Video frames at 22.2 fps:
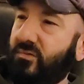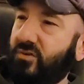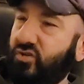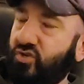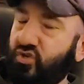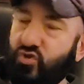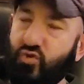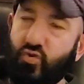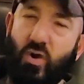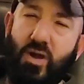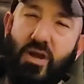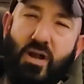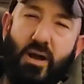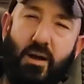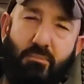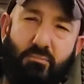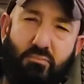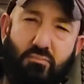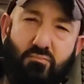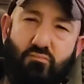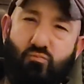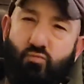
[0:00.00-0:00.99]
straight
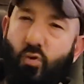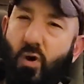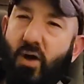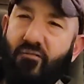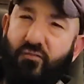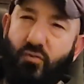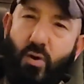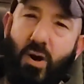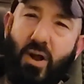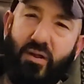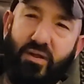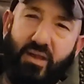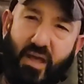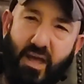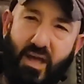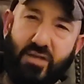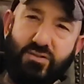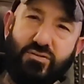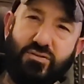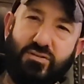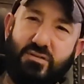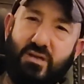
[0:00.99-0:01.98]
up rough around the
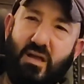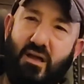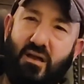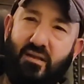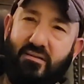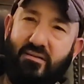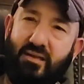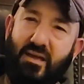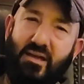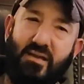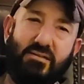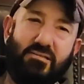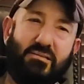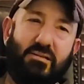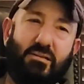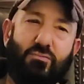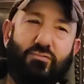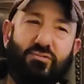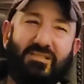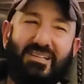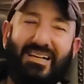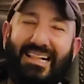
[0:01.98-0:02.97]
edges kind of taste.
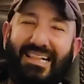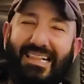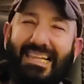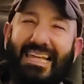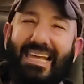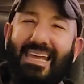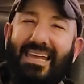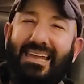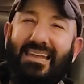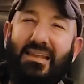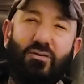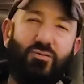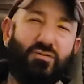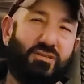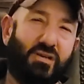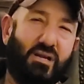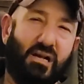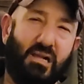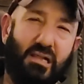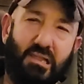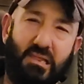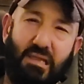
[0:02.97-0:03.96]
It was clean. It was
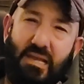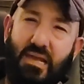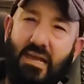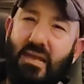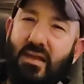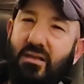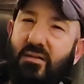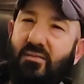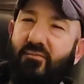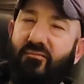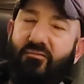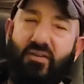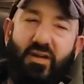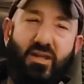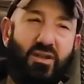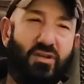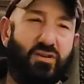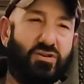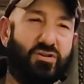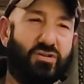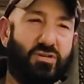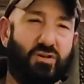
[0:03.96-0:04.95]
a clean
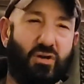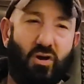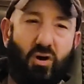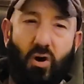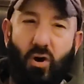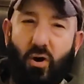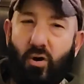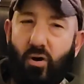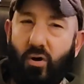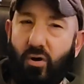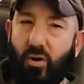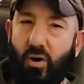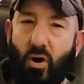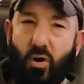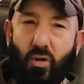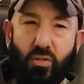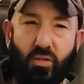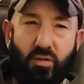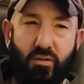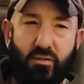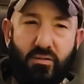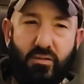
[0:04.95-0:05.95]
finish.
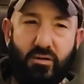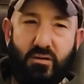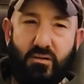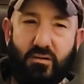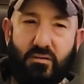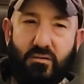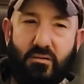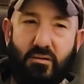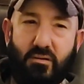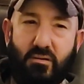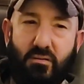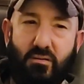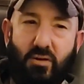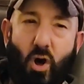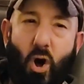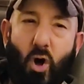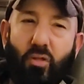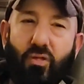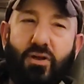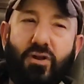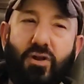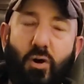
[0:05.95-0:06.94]
All
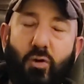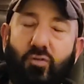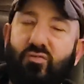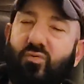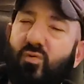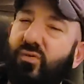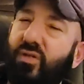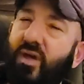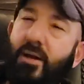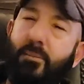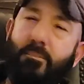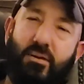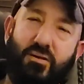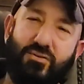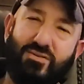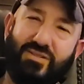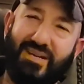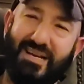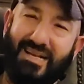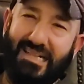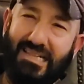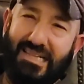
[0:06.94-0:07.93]
the notes were there, but it
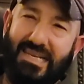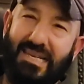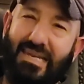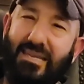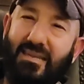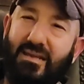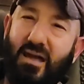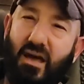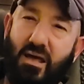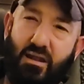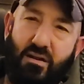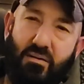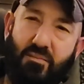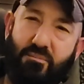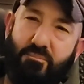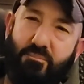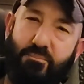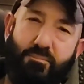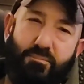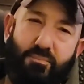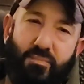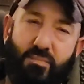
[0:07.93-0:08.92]
was a clean kind of
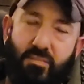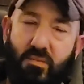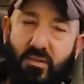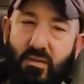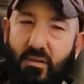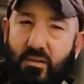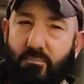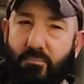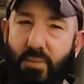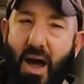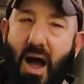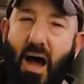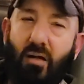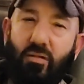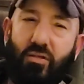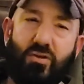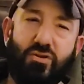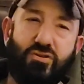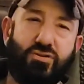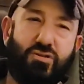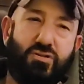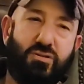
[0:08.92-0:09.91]

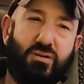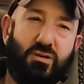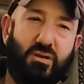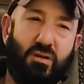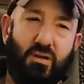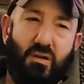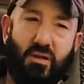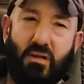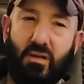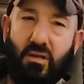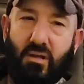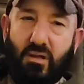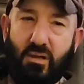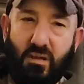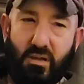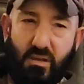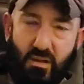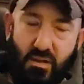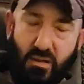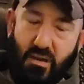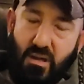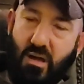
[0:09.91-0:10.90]
polished
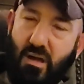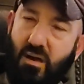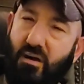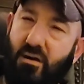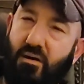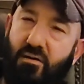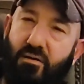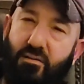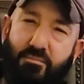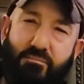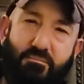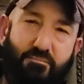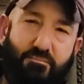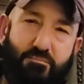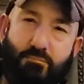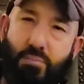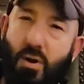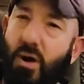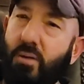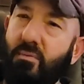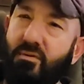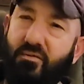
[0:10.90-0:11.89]

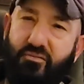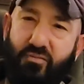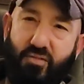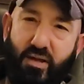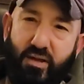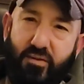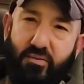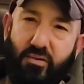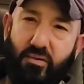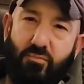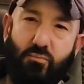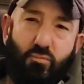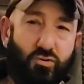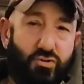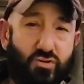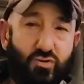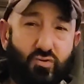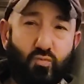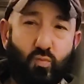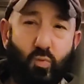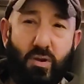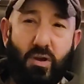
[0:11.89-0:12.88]
bourbon flavor, which
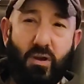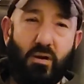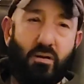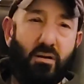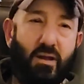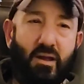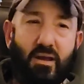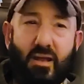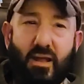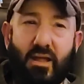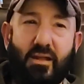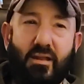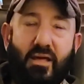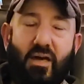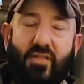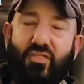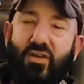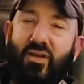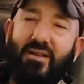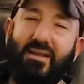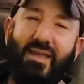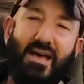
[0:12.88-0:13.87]
was weird. And I
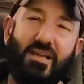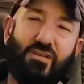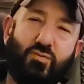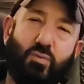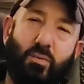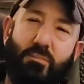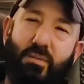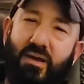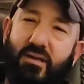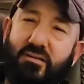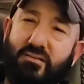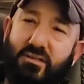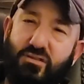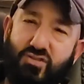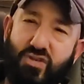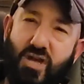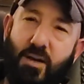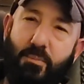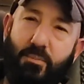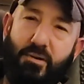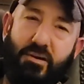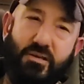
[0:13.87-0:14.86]
think that's what makes the
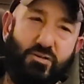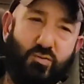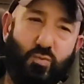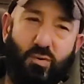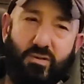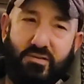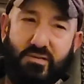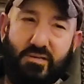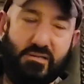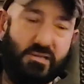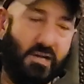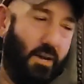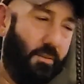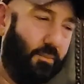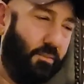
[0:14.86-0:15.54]
Japanese whiskey.